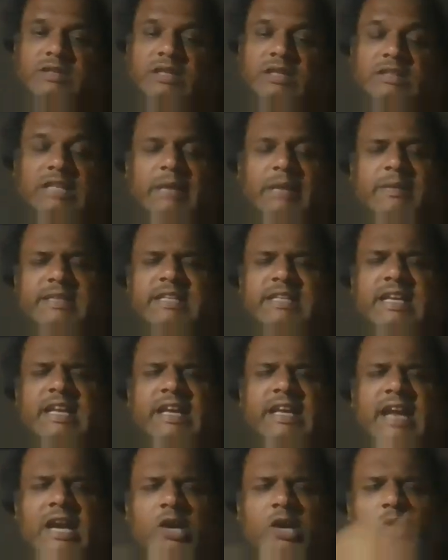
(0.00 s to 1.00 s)
They basically
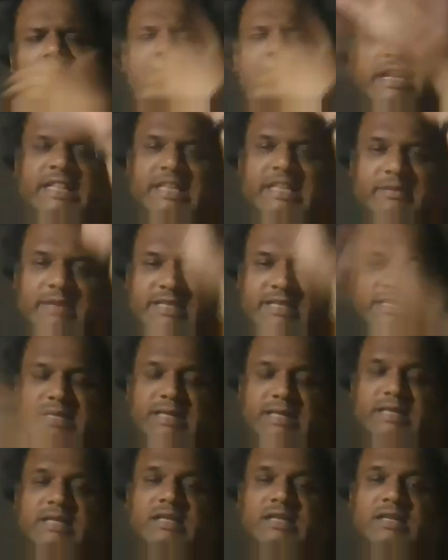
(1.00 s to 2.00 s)
can do anything basically.
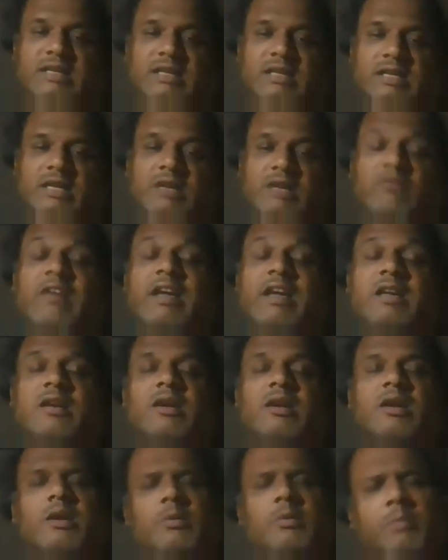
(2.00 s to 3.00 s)
Why?
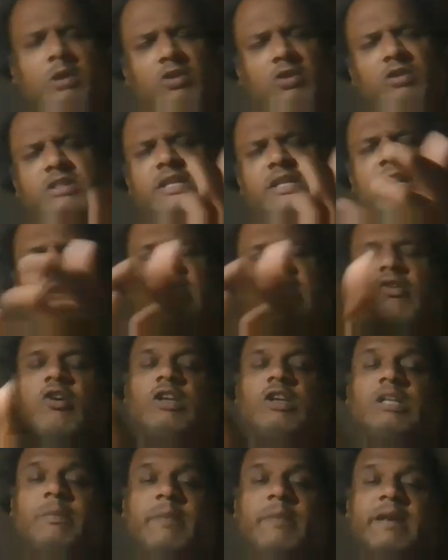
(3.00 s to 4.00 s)
Because they have
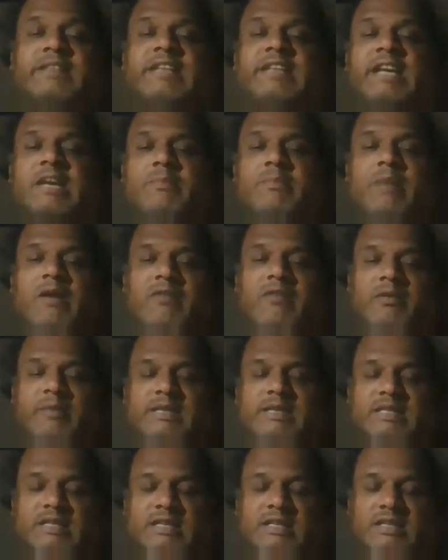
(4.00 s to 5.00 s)
got the president power
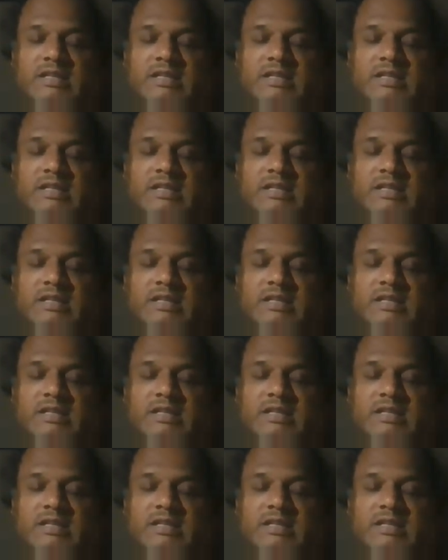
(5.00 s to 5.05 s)
basically.